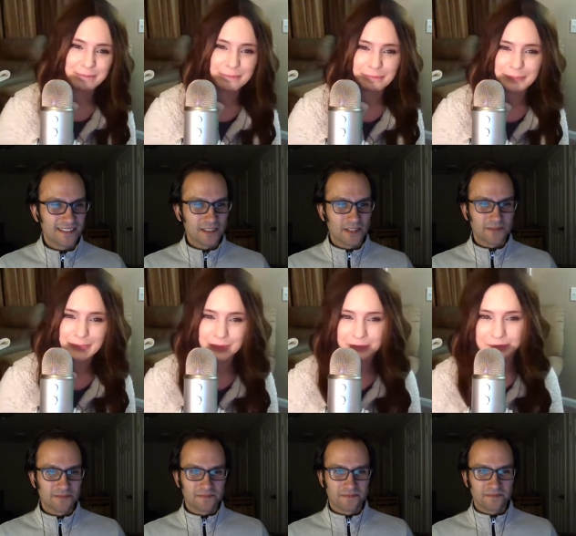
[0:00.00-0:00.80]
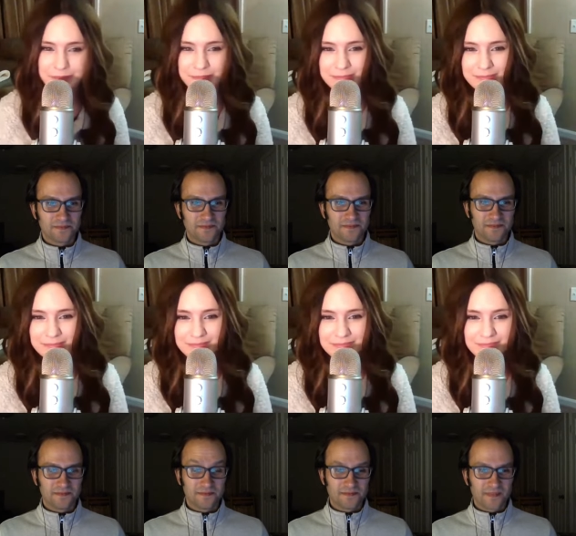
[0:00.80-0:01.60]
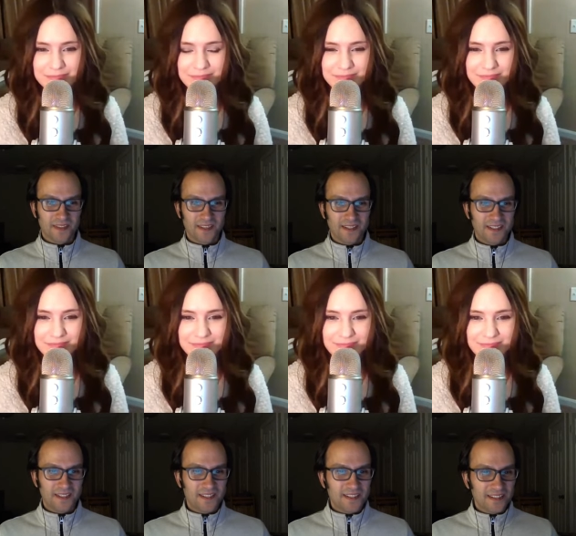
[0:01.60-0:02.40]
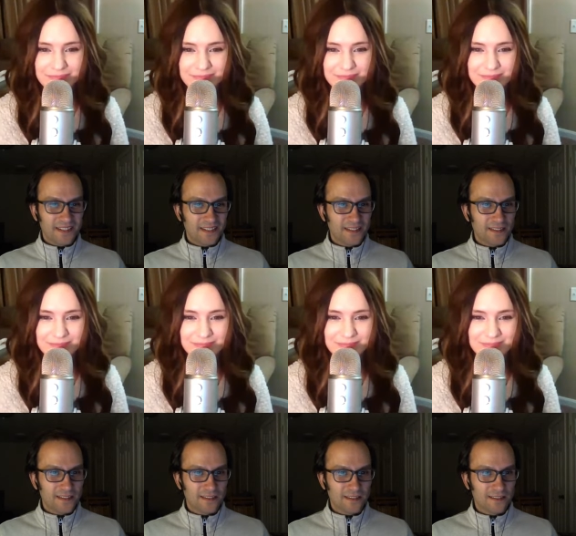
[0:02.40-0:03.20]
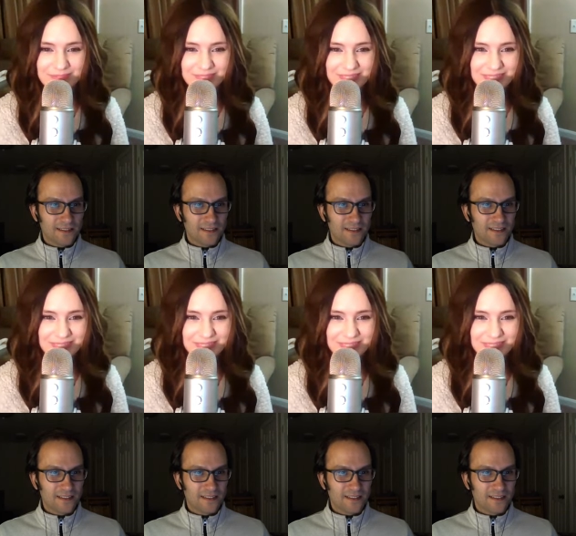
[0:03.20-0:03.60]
Nobody speaks.